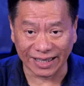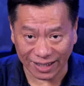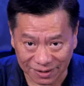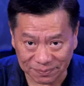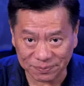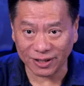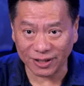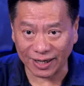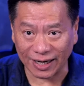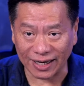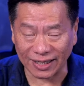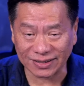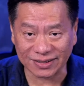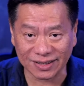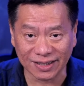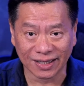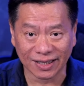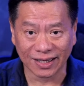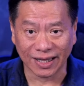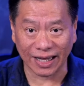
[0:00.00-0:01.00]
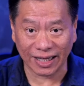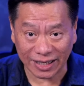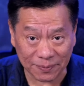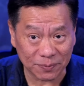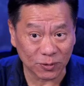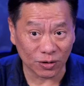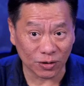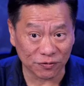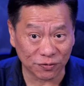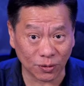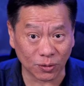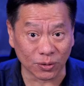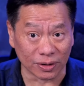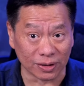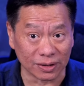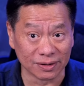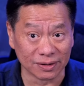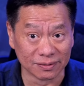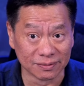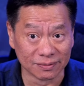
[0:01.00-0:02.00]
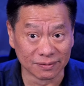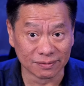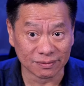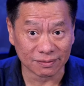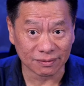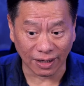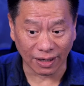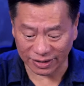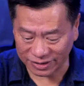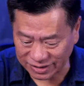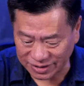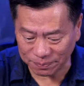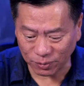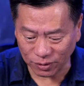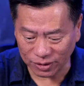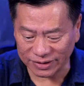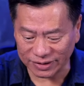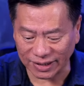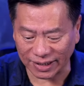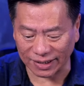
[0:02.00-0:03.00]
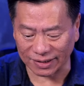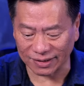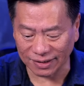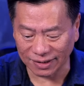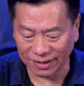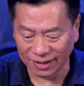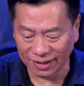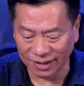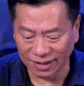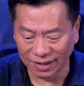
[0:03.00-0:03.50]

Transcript: Get up your ass and keep going forward. As simple as that.